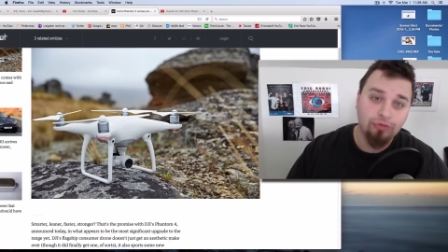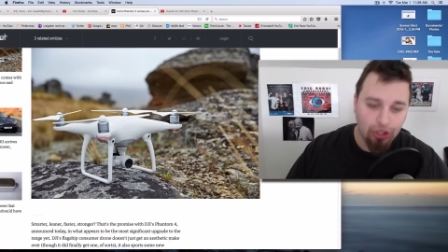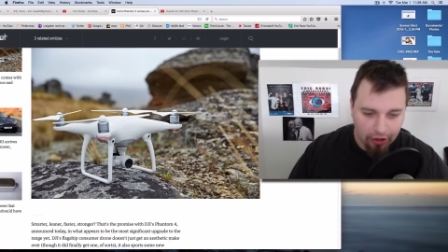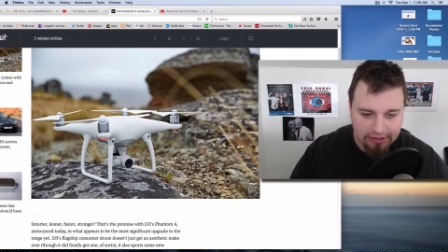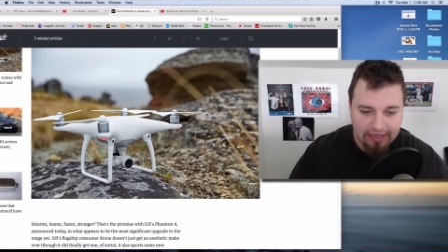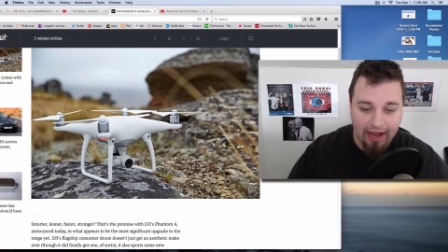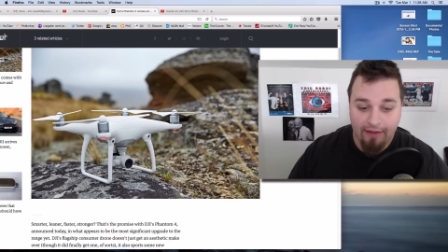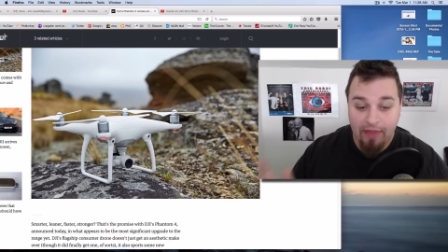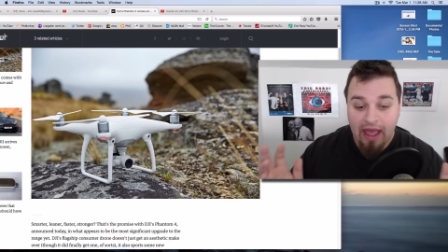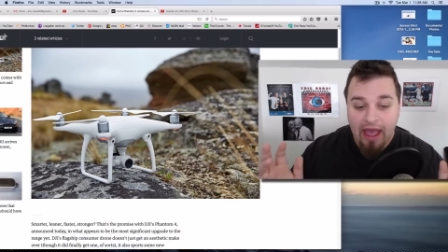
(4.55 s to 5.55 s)
New York
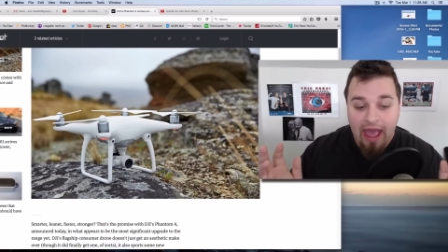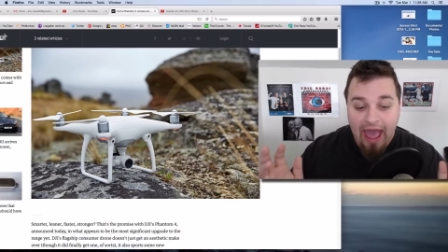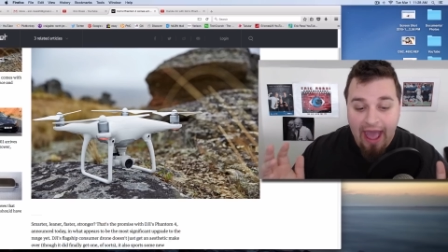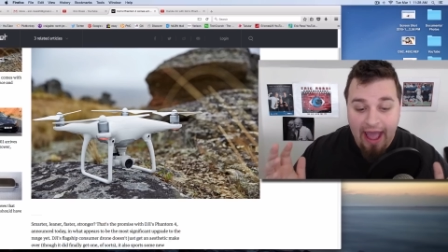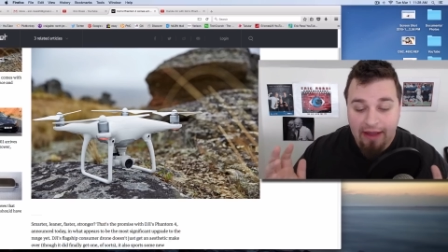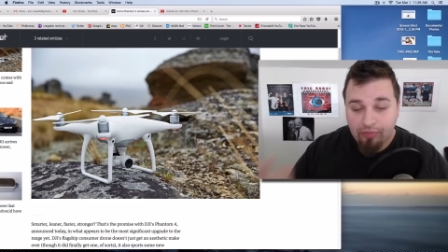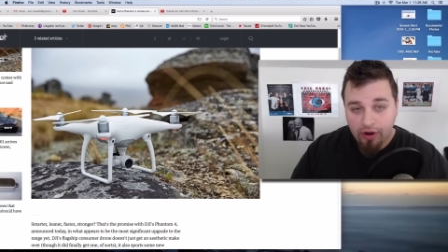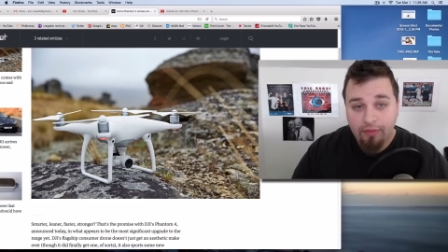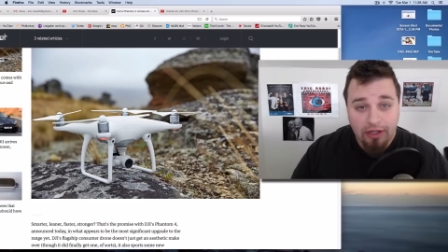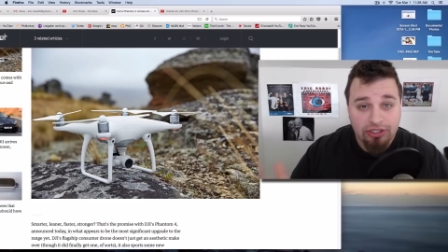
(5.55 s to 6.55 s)
time, and
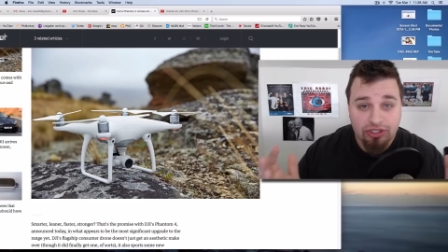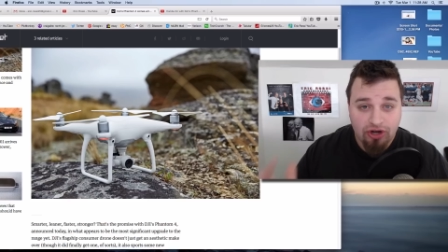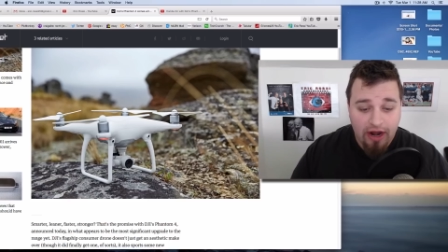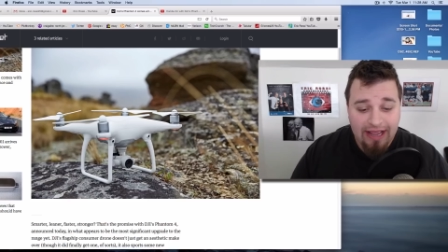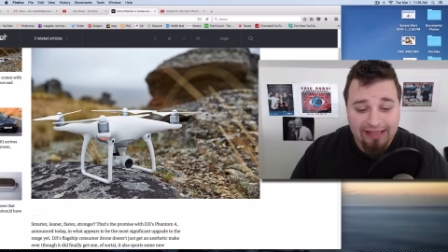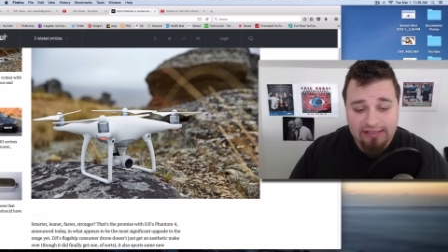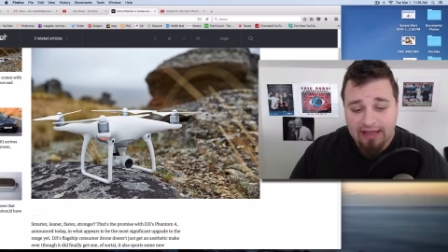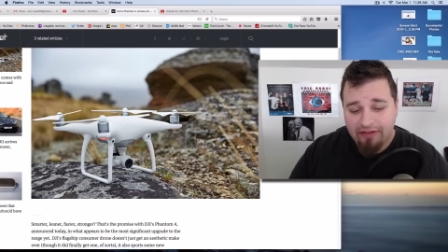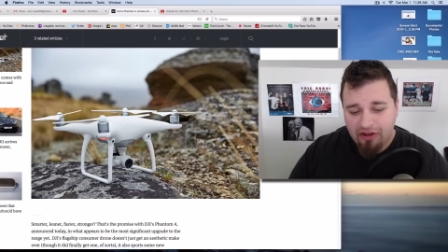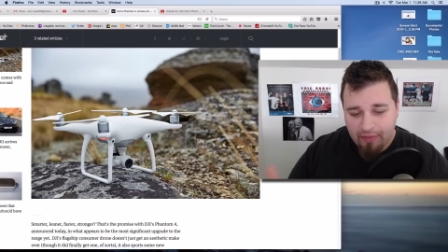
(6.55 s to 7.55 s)
pretty much just trying to get this
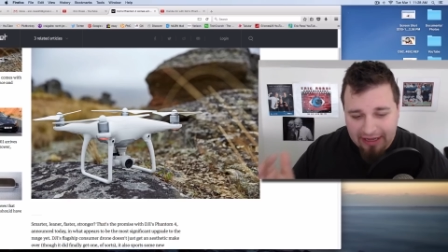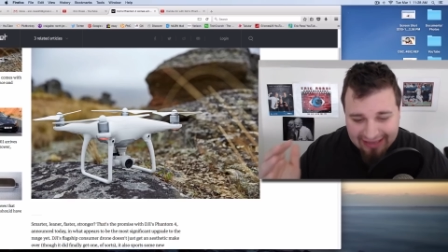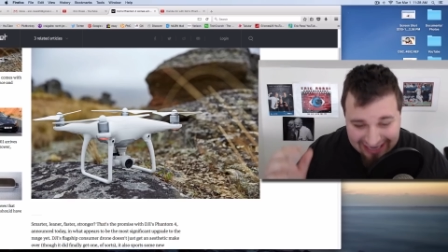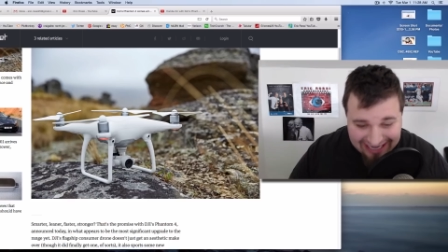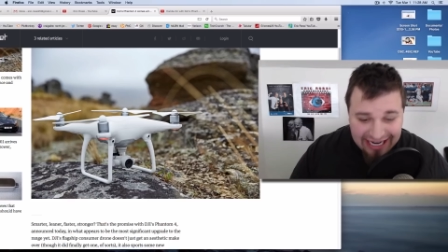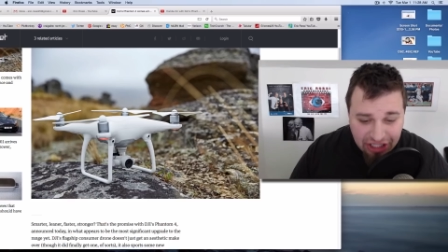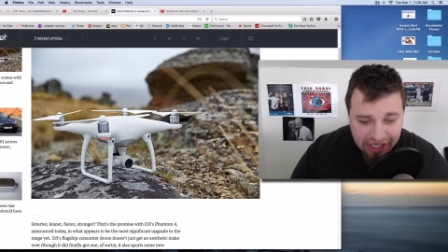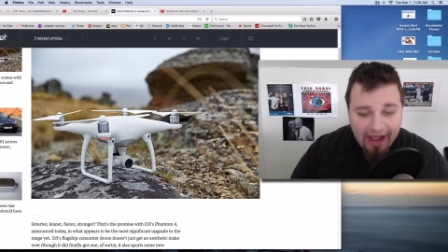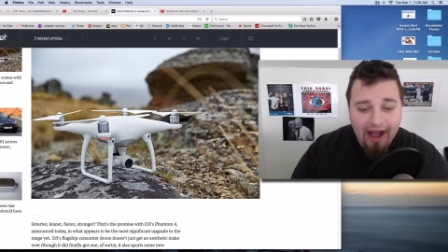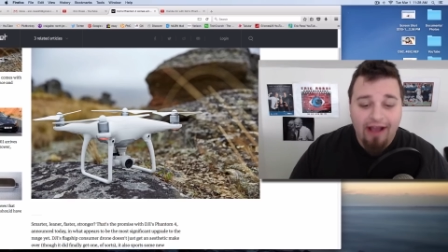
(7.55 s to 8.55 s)
out there about the
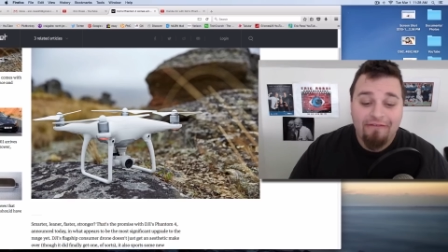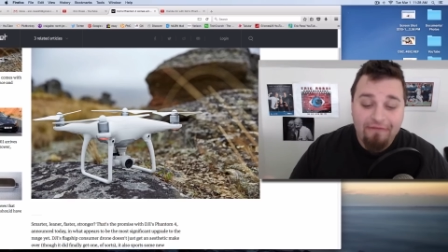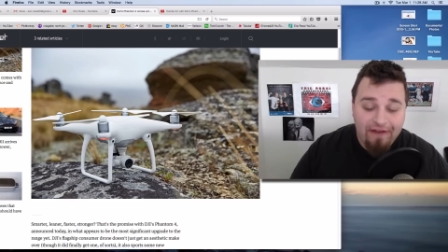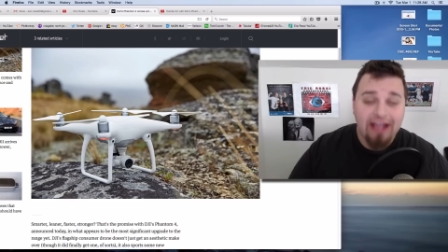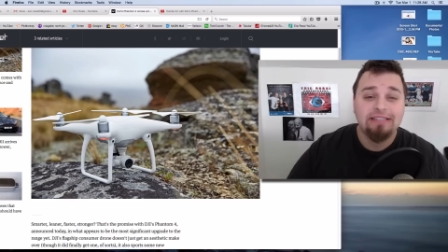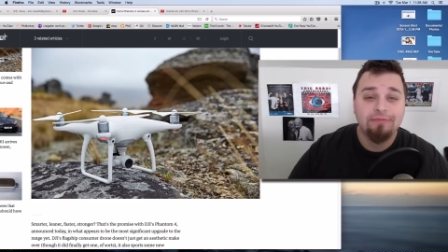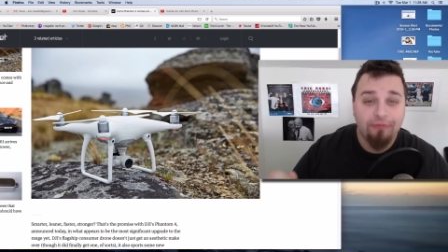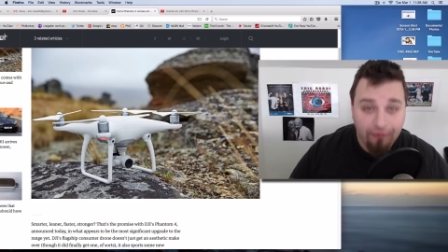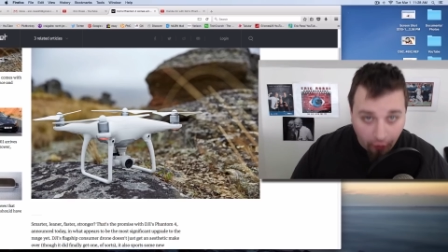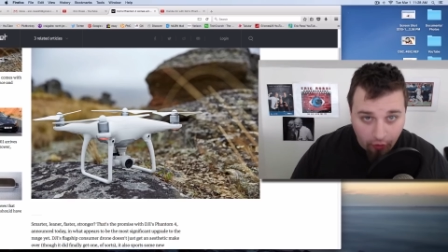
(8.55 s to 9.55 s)
DJI Phantom
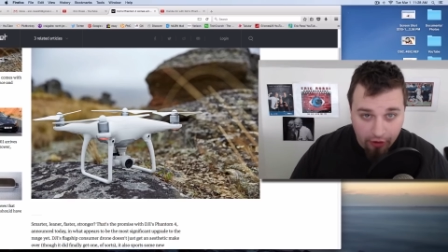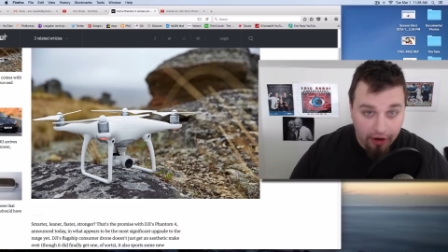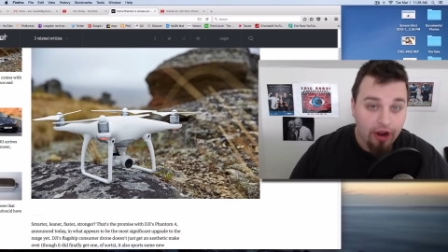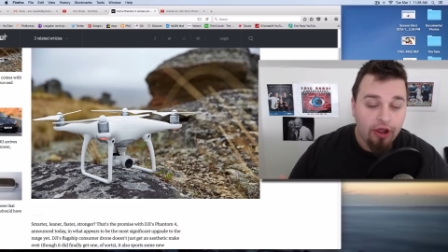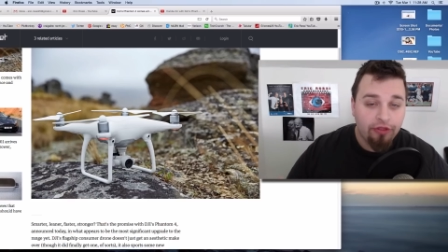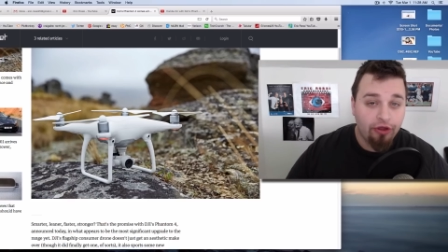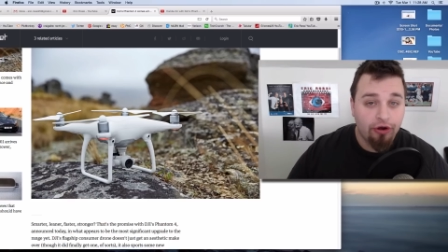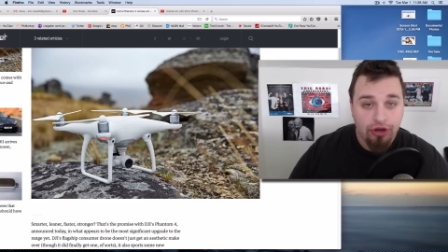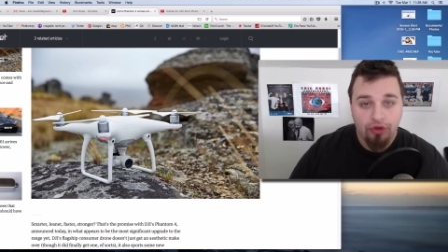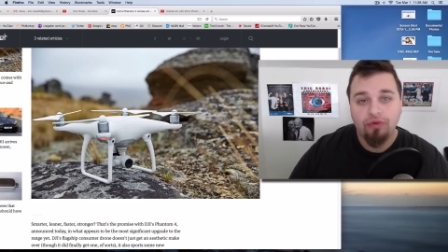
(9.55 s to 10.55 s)
4, their
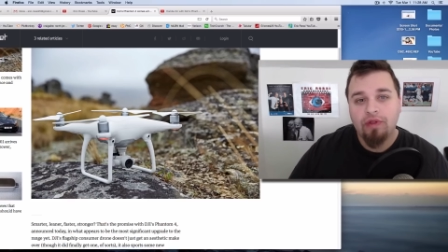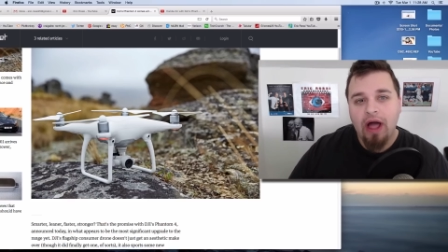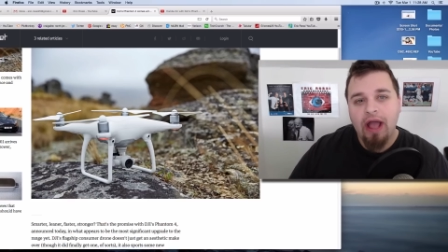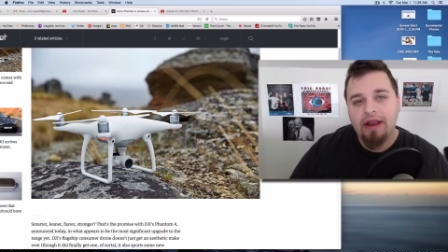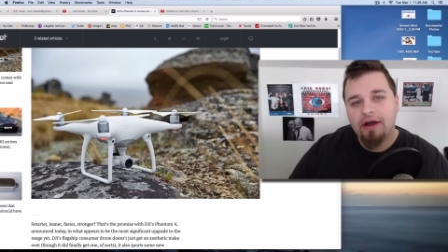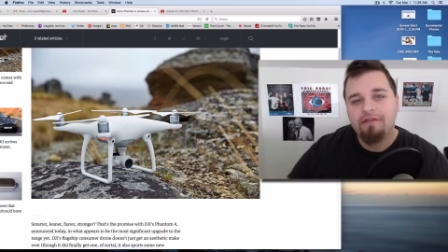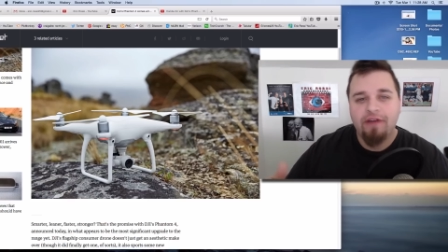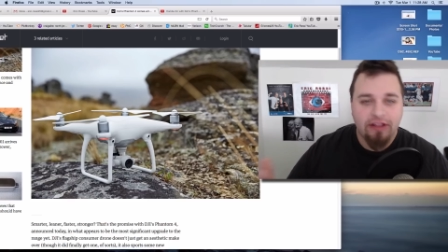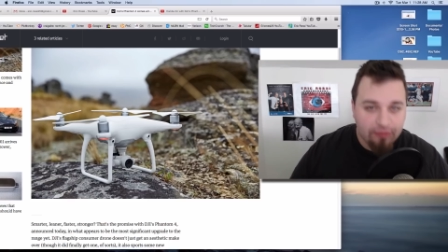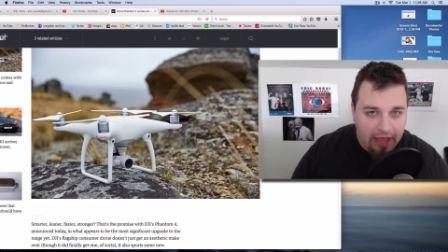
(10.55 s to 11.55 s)
new line of
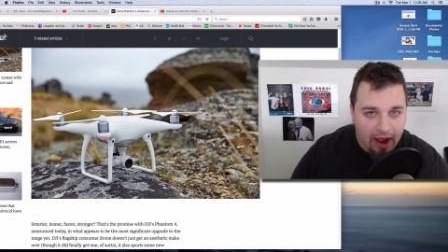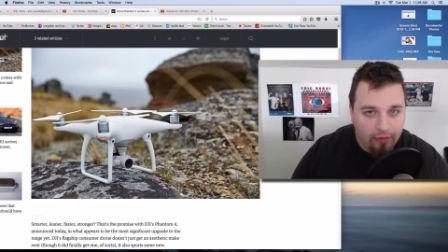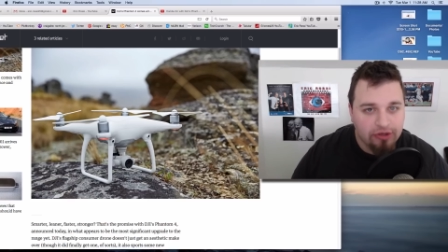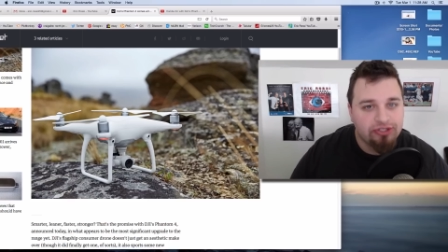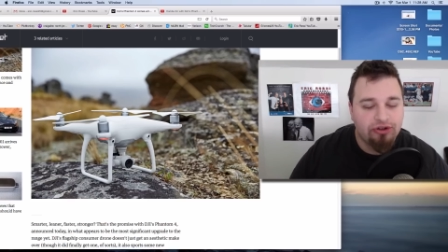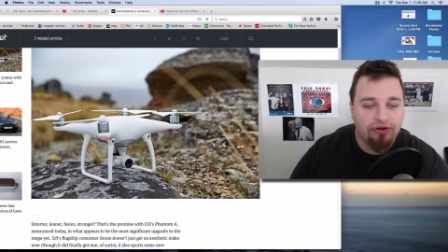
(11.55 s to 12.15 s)
Phantom cameras.